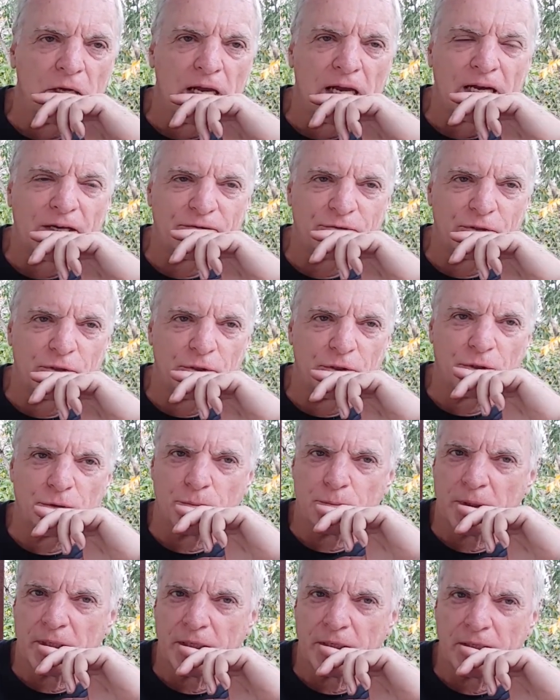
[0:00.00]
After
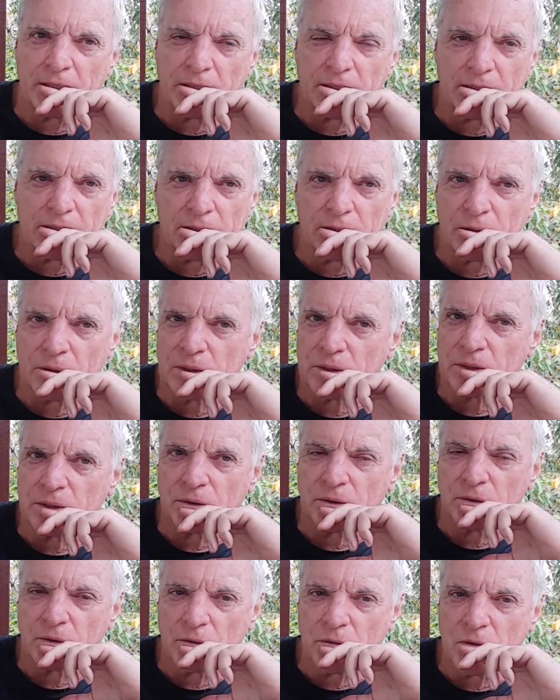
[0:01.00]
my
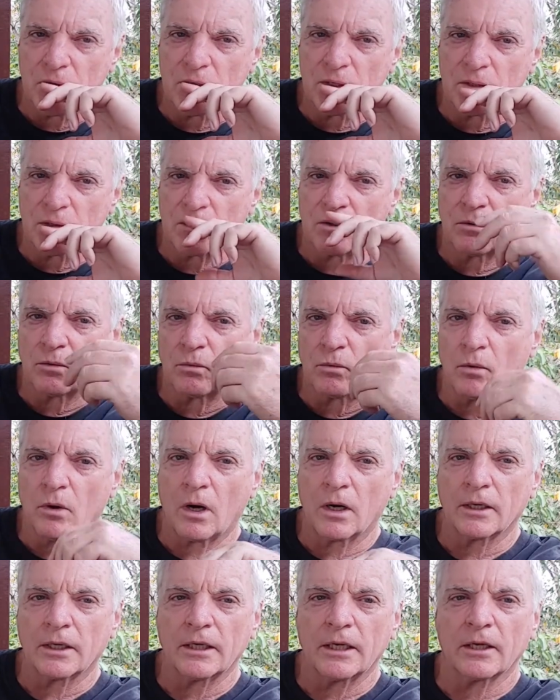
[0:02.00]

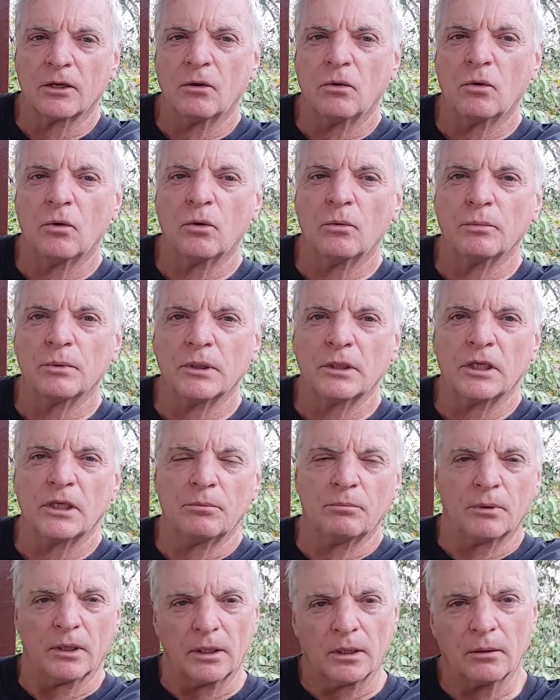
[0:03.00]
walk and I go home and eat
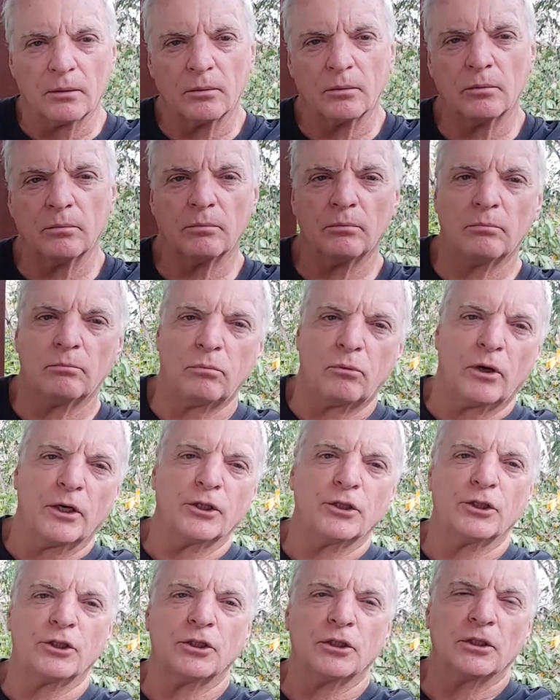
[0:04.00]
my
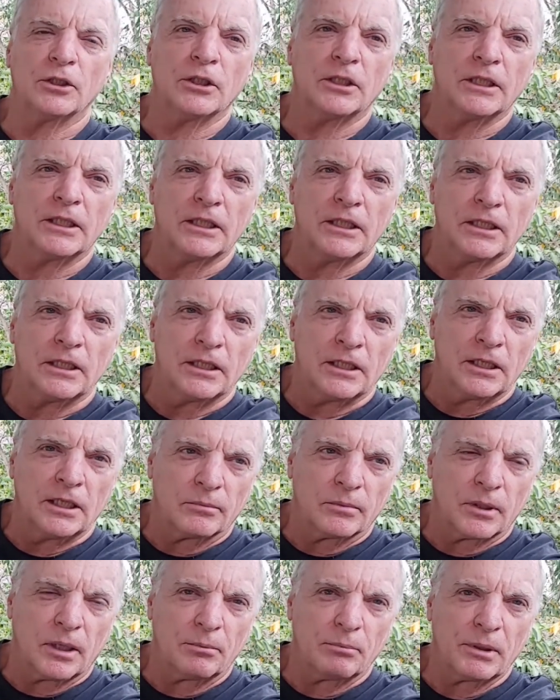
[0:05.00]
brunch,
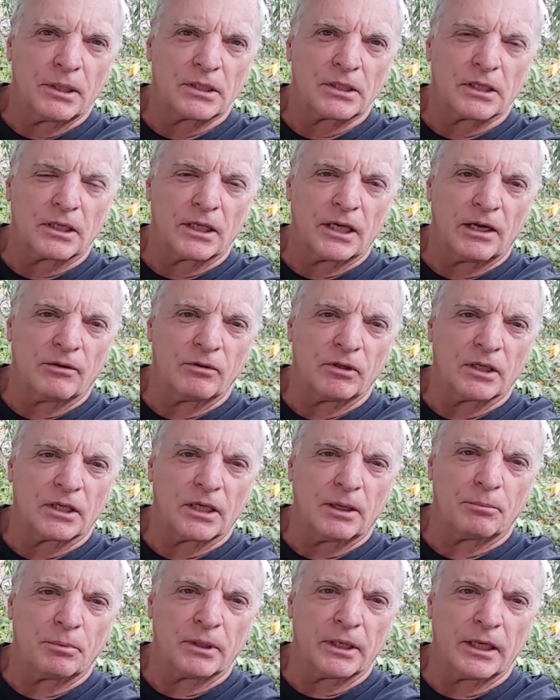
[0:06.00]
I'm basically having a
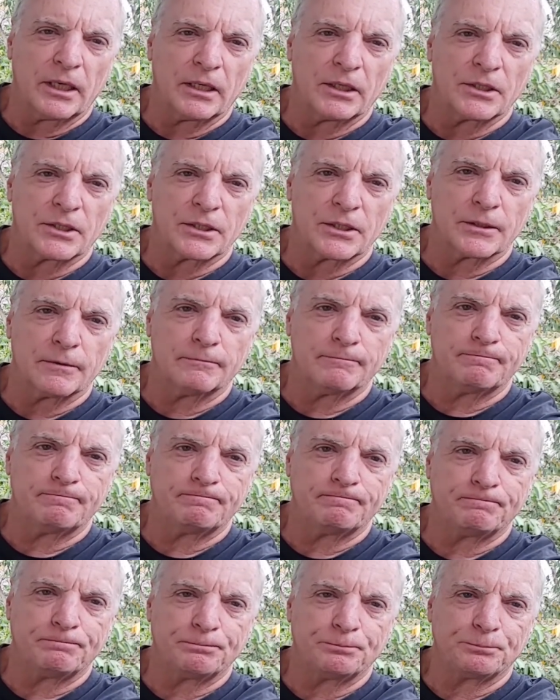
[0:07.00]
couple eggs
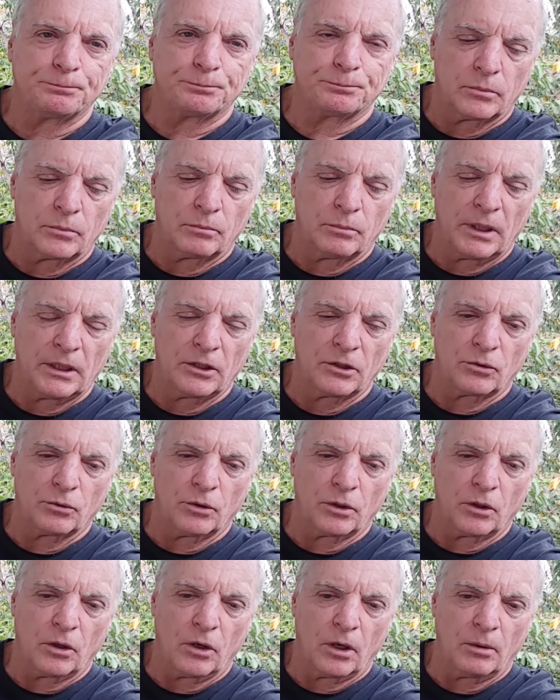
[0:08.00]
made
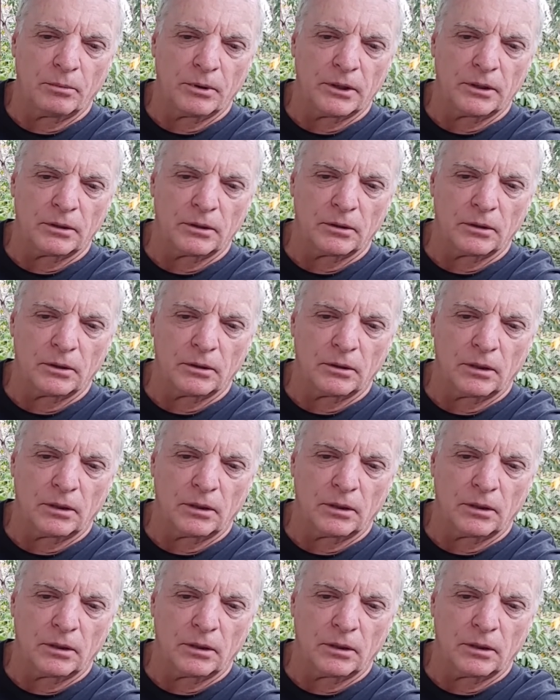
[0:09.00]
into an omelet,